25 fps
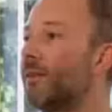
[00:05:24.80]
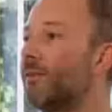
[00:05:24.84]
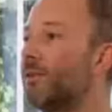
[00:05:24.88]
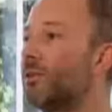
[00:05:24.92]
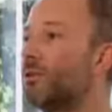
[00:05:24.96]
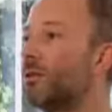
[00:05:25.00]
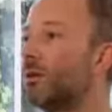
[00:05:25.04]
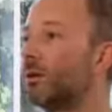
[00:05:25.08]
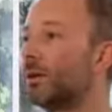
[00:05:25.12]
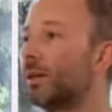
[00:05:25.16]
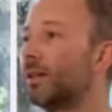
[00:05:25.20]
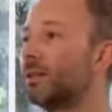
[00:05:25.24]
If
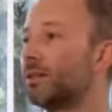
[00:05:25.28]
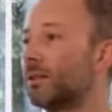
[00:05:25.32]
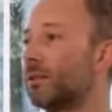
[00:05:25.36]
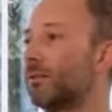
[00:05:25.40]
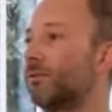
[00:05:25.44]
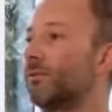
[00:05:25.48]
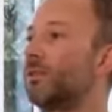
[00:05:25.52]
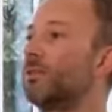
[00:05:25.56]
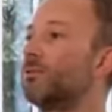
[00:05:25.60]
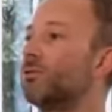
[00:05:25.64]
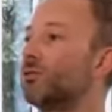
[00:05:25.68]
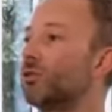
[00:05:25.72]
you look into
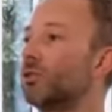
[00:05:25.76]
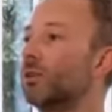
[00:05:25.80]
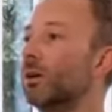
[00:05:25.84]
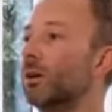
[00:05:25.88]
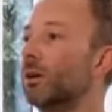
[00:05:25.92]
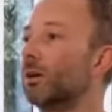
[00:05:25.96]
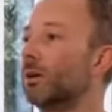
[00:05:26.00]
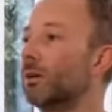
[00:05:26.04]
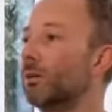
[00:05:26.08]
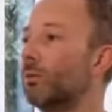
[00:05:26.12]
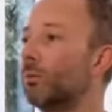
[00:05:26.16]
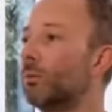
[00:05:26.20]
the
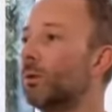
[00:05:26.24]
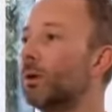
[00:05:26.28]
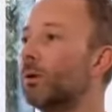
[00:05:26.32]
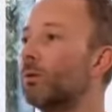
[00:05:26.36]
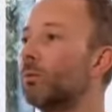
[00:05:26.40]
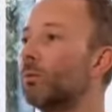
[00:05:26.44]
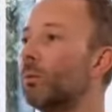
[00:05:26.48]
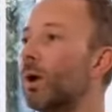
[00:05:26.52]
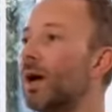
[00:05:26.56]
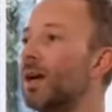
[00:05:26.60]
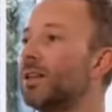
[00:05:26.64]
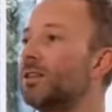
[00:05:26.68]
future,
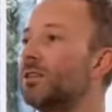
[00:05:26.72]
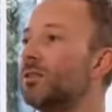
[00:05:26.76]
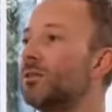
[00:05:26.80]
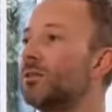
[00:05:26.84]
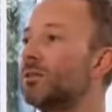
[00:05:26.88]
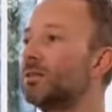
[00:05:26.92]
where do